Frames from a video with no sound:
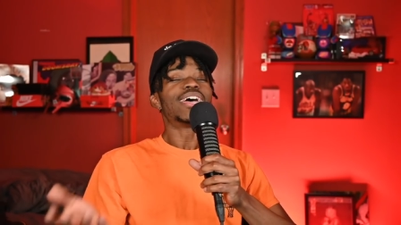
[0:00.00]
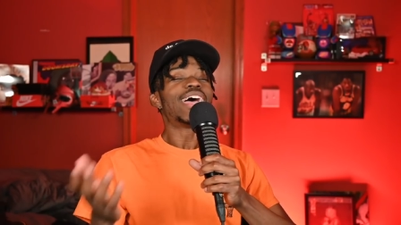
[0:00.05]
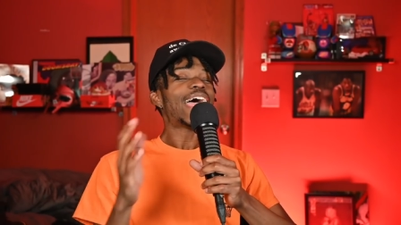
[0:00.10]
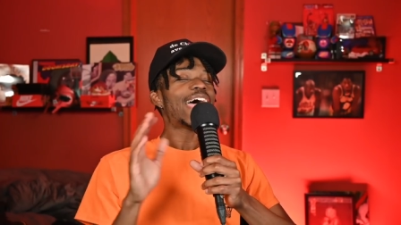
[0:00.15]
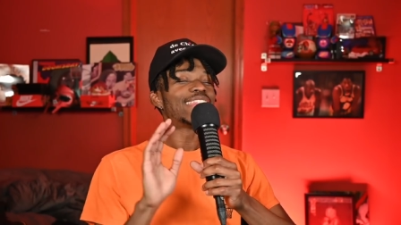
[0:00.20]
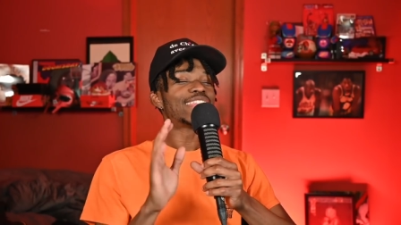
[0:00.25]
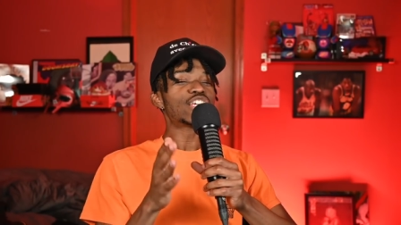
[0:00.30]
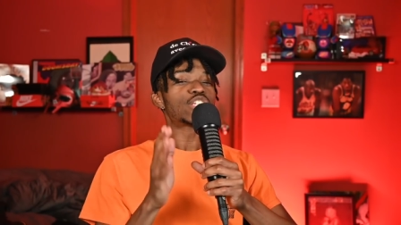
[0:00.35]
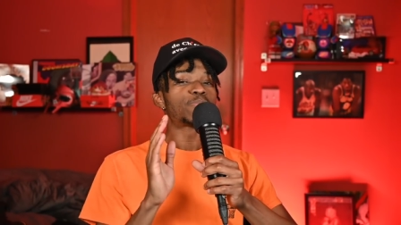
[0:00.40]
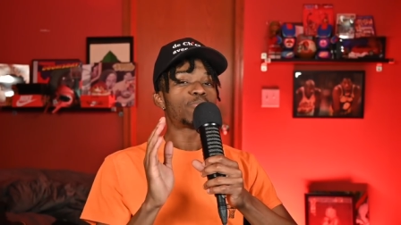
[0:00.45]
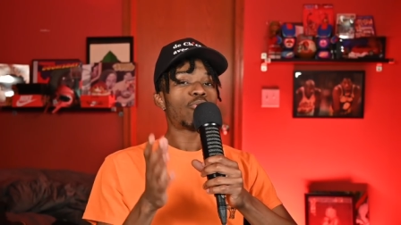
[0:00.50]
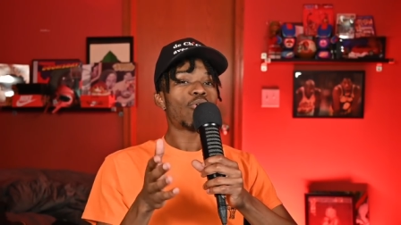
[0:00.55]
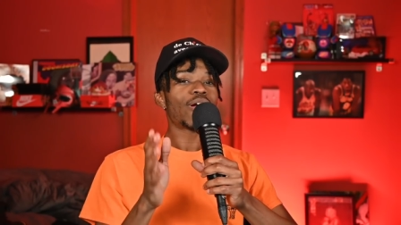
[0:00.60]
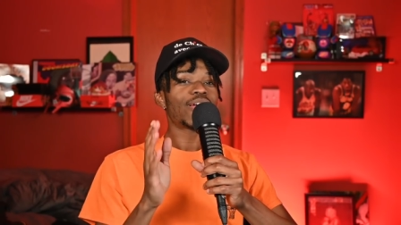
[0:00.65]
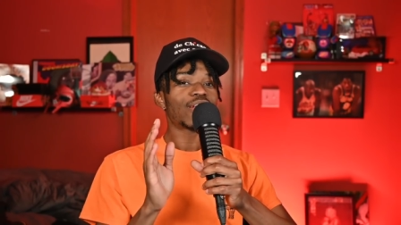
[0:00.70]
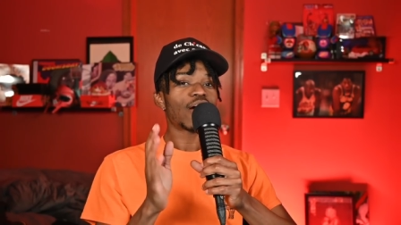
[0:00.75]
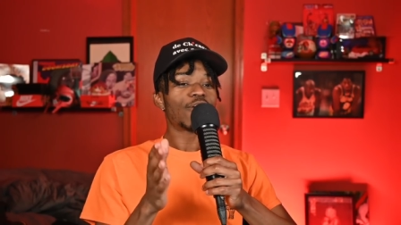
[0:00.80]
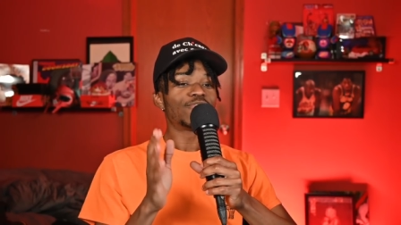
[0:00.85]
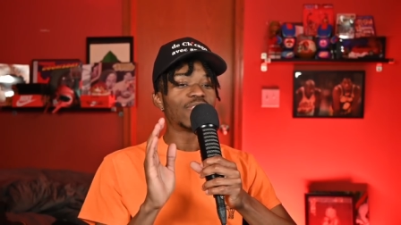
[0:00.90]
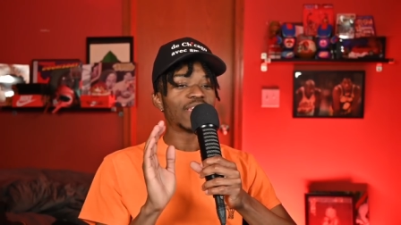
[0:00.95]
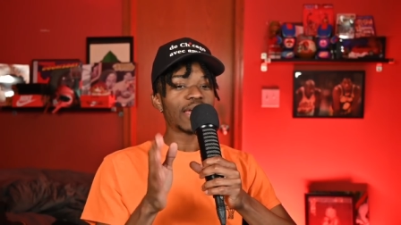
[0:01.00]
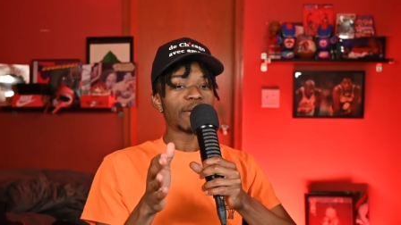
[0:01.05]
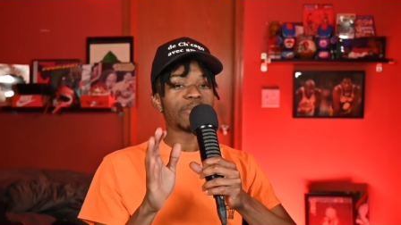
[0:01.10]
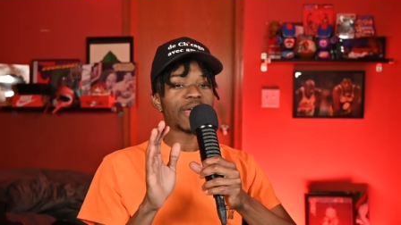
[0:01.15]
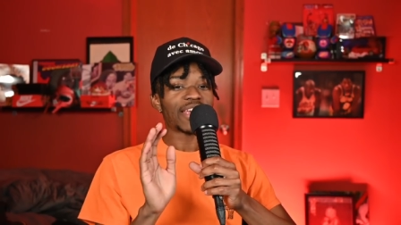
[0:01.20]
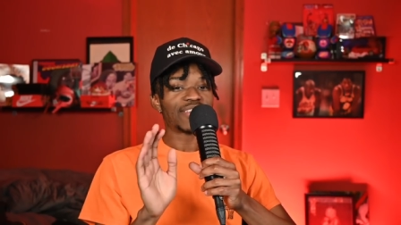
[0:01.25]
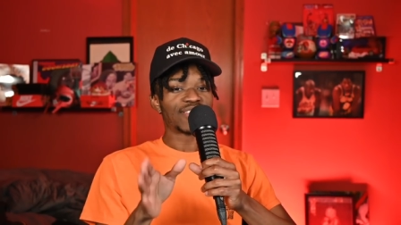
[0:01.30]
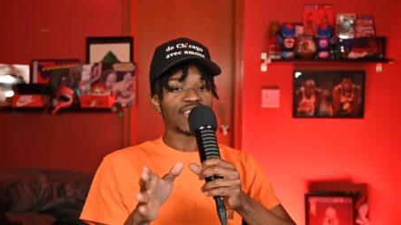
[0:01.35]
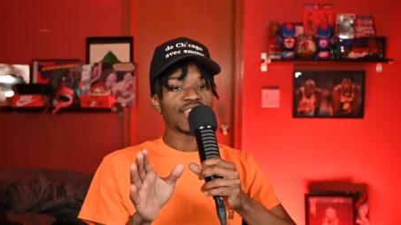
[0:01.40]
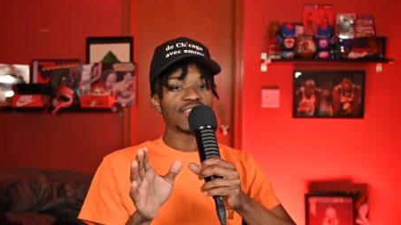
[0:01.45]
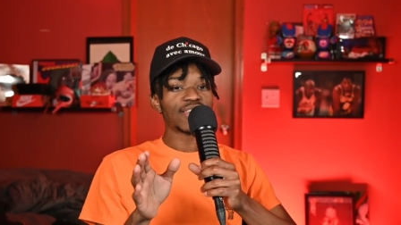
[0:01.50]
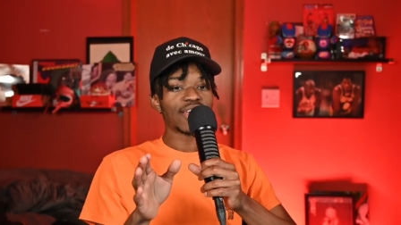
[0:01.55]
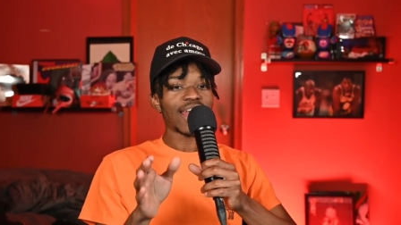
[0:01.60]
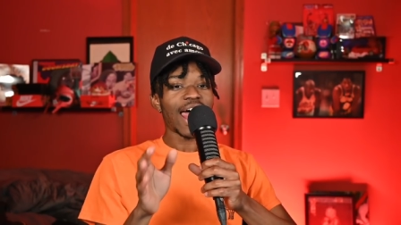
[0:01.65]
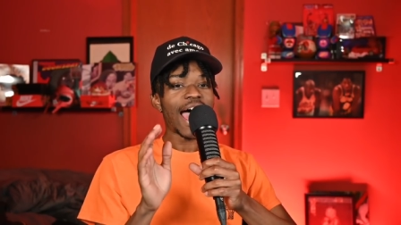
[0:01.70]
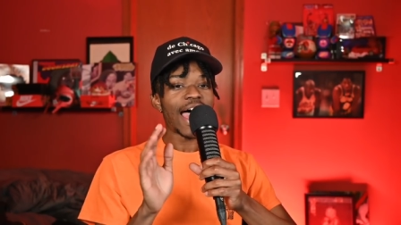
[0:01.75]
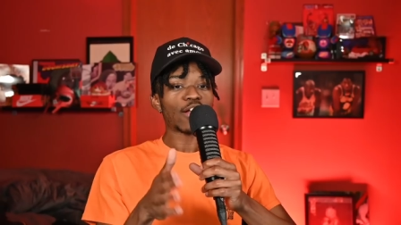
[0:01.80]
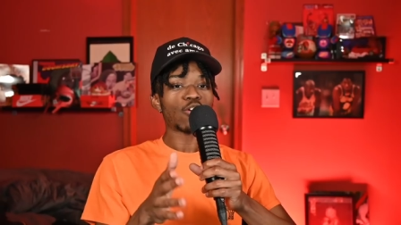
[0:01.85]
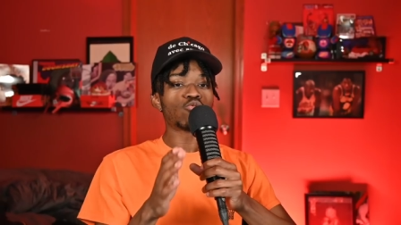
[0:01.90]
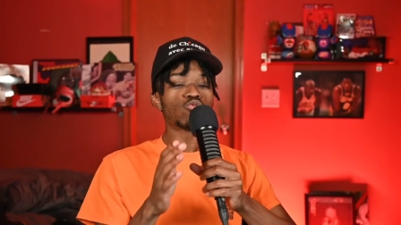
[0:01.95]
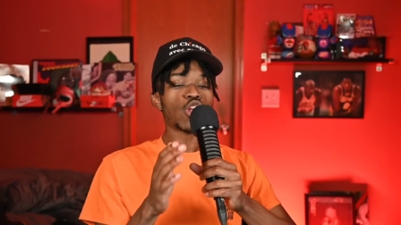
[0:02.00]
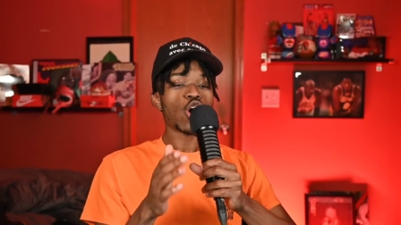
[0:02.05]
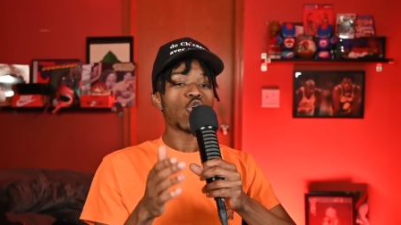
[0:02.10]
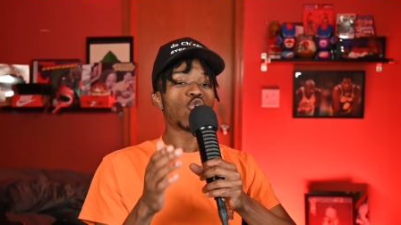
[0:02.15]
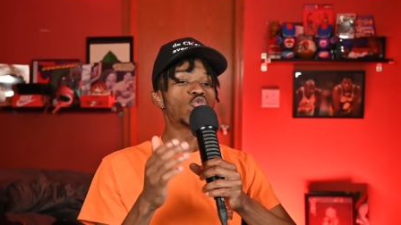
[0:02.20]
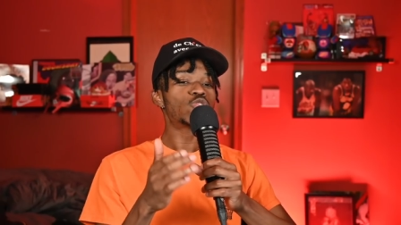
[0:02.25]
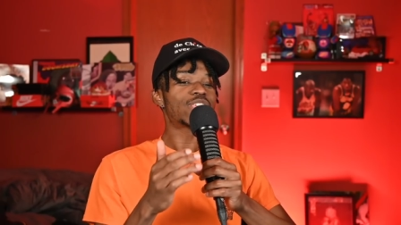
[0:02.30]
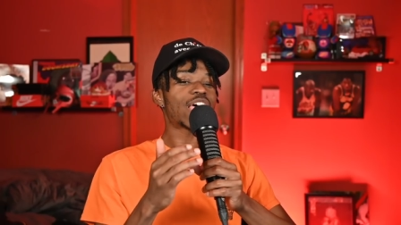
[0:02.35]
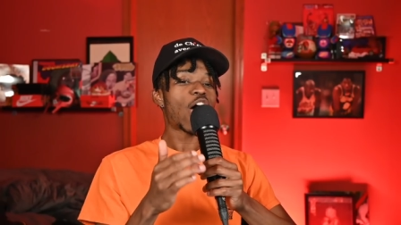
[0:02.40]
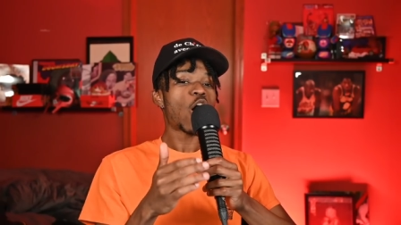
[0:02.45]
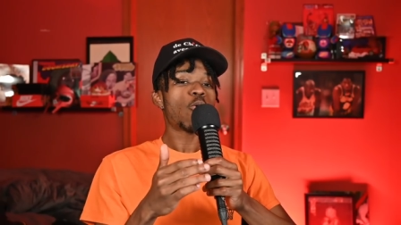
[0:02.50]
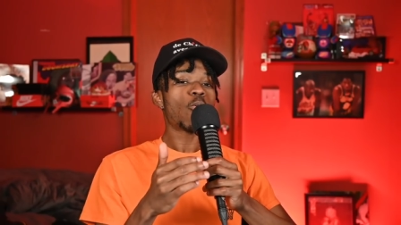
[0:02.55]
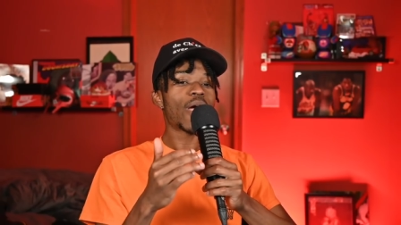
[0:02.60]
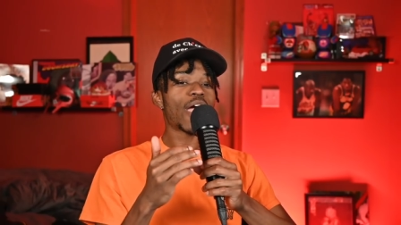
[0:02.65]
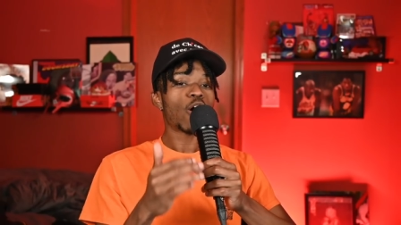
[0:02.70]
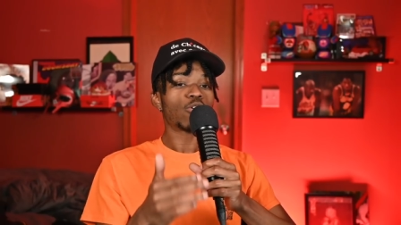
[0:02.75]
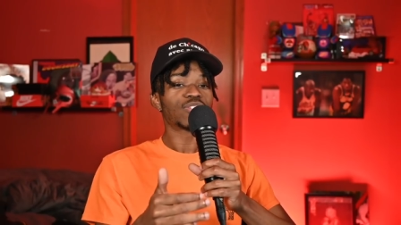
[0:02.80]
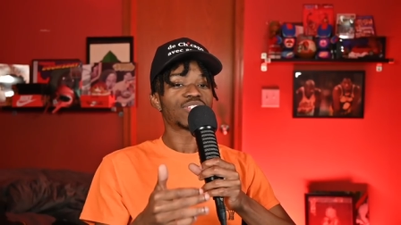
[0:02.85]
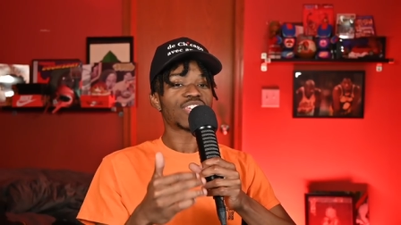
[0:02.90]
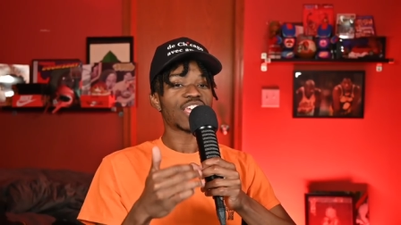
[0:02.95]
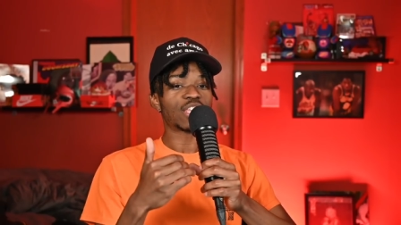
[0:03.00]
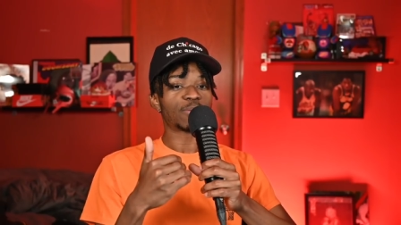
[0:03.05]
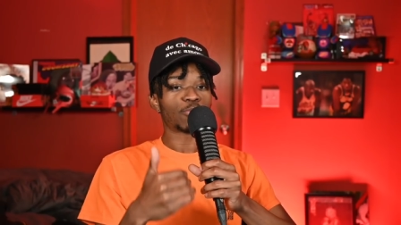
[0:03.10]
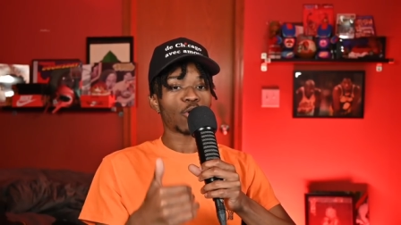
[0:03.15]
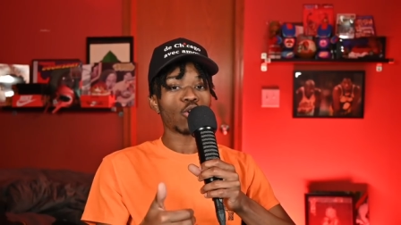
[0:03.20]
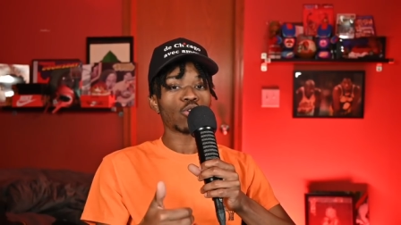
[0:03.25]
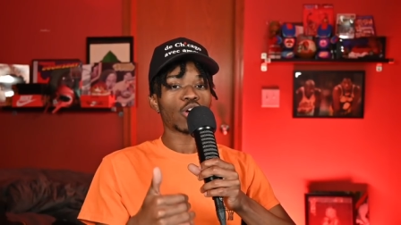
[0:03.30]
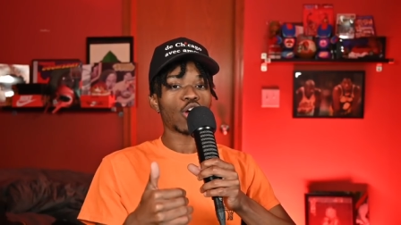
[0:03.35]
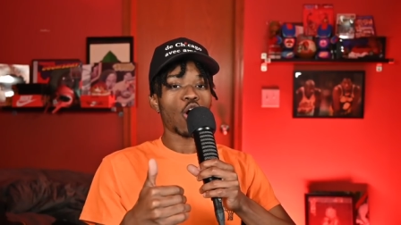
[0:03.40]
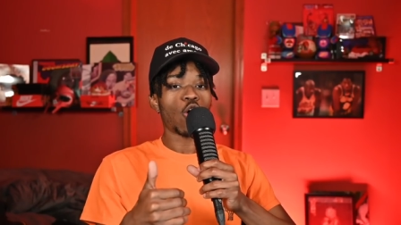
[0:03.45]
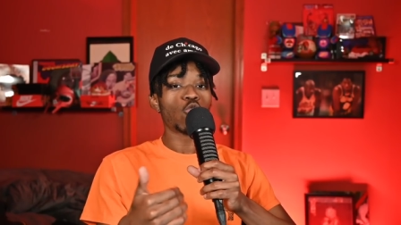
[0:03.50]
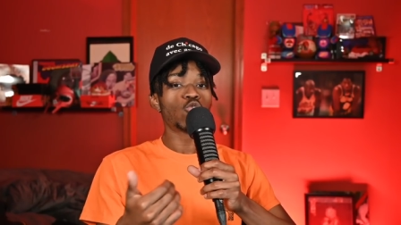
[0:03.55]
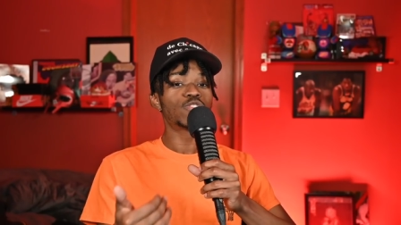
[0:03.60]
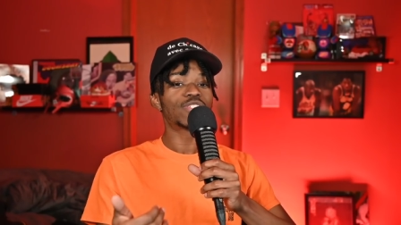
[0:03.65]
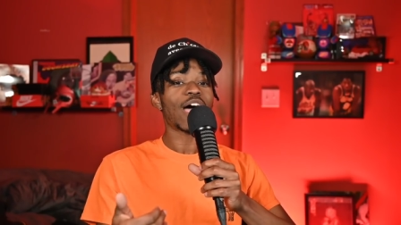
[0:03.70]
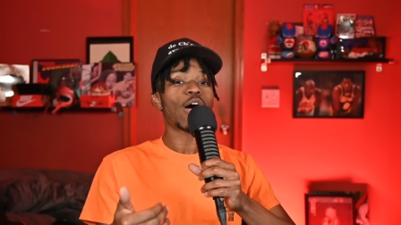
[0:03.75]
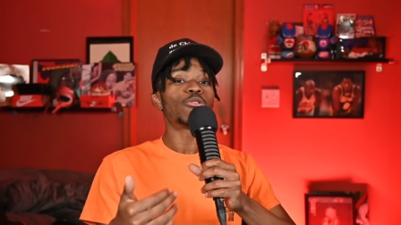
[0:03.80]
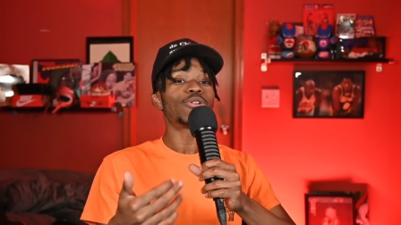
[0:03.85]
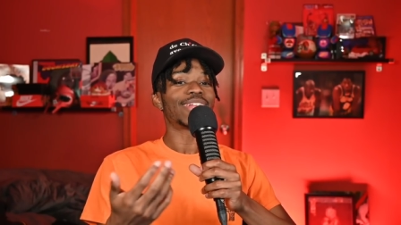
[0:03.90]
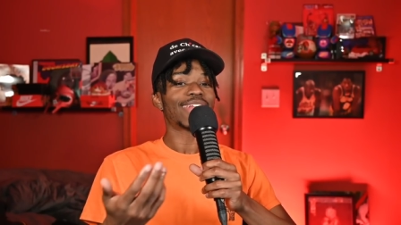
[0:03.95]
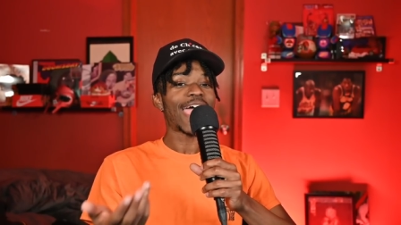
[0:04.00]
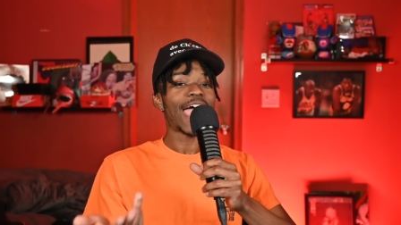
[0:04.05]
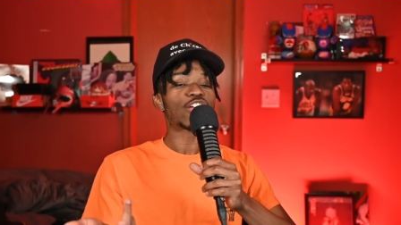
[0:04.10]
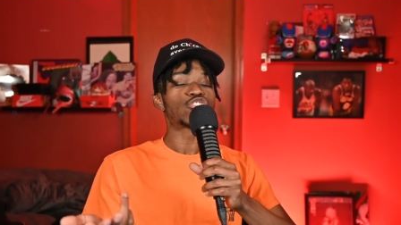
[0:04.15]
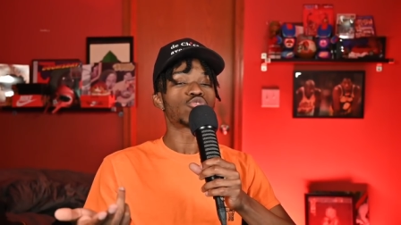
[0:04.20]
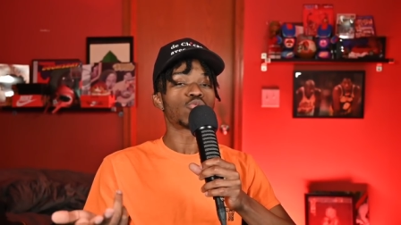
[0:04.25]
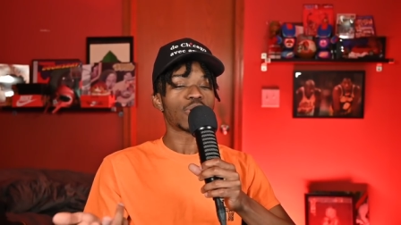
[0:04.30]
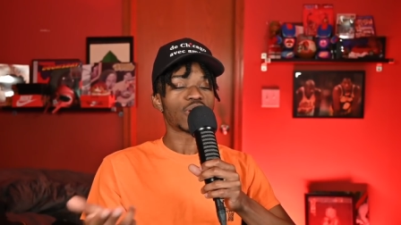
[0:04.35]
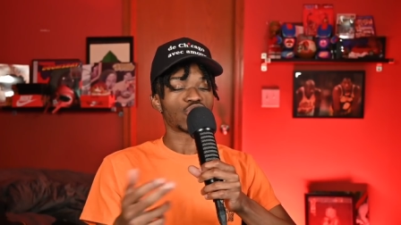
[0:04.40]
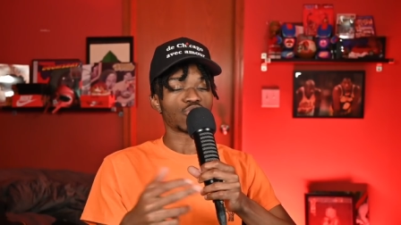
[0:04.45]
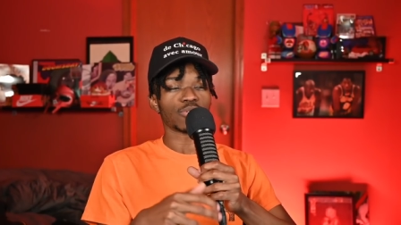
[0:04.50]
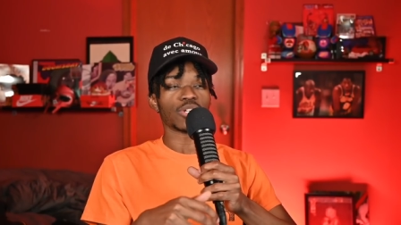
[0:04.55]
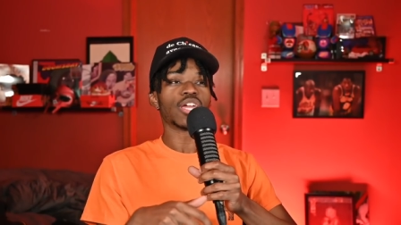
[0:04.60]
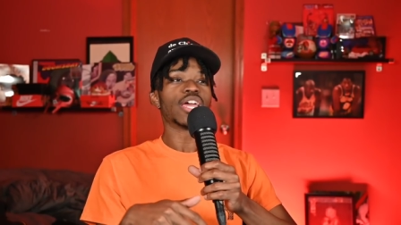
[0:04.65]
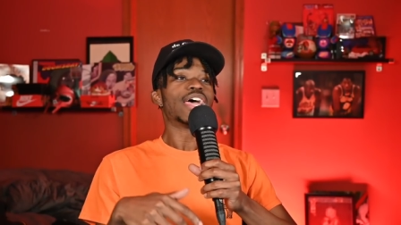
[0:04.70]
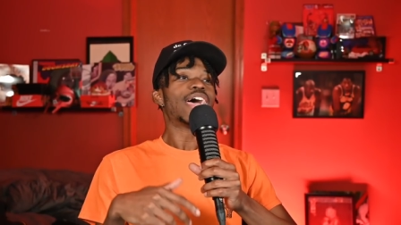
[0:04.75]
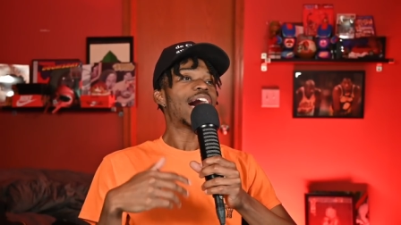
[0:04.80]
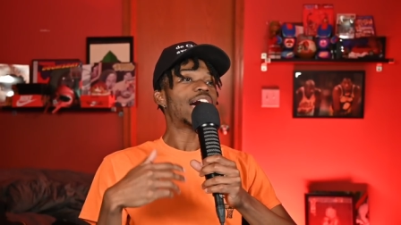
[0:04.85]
at this point of the NBA season, I don't know who's out with health and safety protocol, who's out with an actual injury.